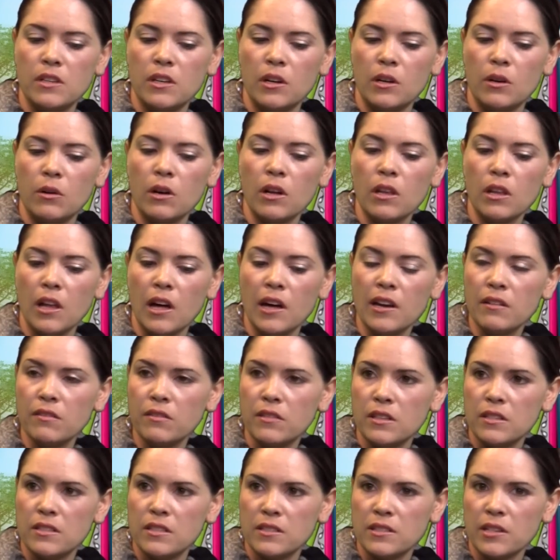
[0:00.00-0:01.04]
you know, a lot
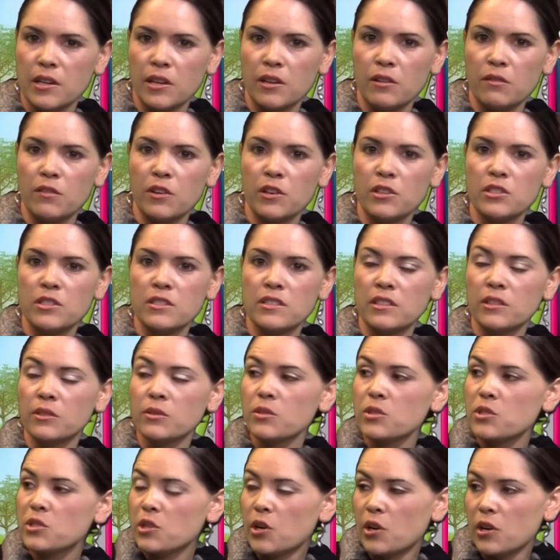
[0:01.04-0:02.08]
of these executive function
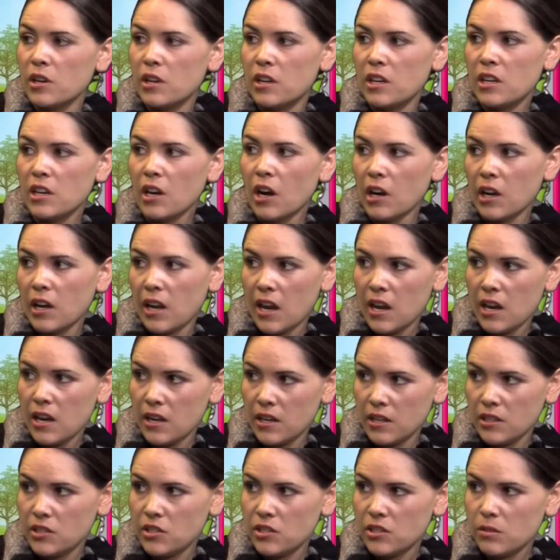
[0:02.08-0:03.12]
skills start at a young
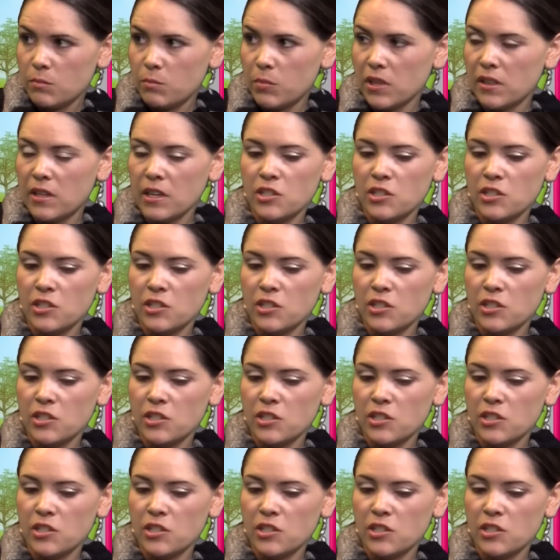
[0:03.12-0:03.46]
age, yeah.